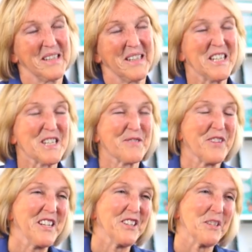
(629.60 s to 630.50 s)
It's
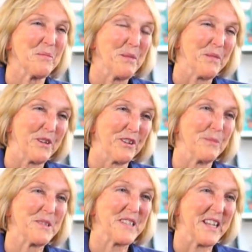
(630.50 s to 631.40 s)
funny that people are
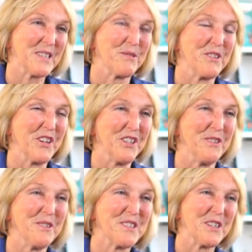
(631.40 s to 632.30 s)
obsessed with our
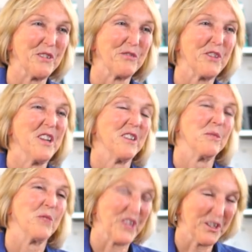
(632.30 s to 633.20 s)
use of
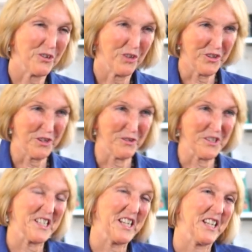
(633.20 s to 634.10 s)
what they call
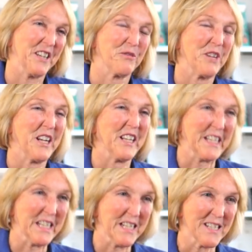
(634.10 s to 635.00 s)
nudity. It really
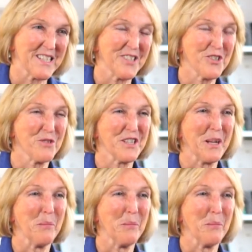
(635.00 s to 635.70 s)
is. There's usually a